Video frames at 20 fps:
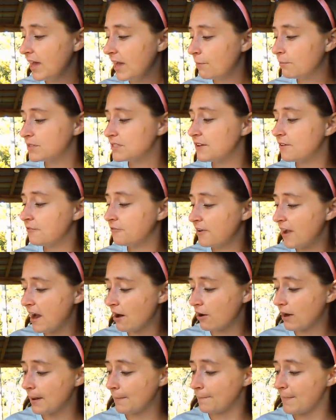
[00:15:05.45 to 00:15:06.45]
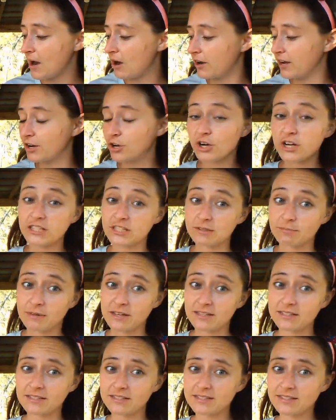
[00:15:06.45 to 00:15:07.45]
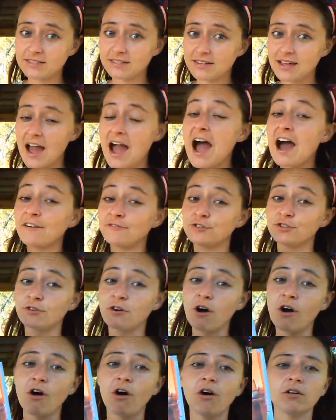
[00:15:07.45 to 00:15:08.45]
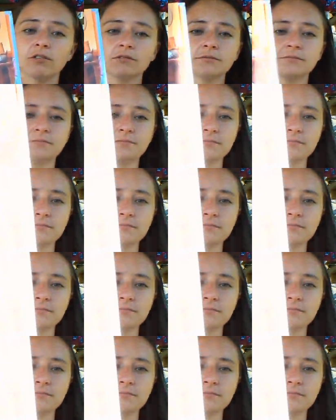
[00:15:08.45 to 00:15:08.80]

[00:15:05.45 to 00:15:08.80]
It was a very Merry Christmas, after all.